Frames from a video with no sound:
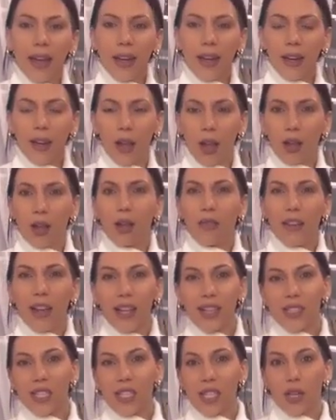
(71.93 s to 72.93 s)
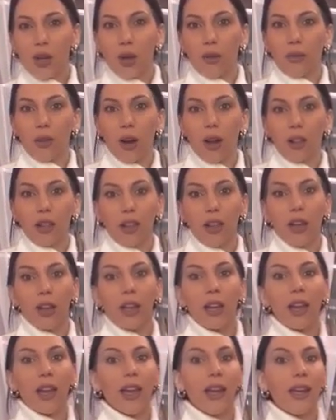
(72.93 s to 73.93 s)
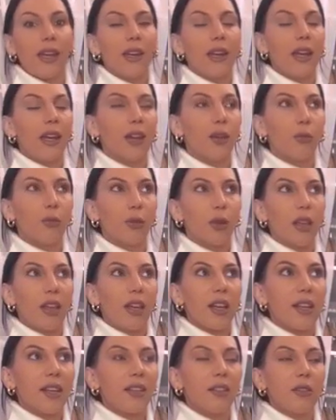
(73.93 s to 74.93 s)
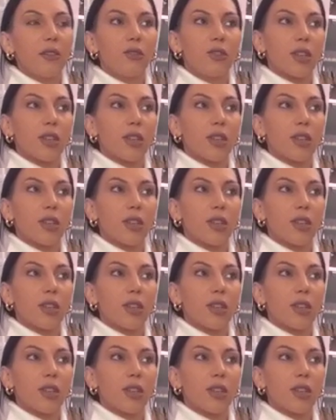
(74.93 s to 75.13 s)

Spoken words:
it elevates the overall look and it really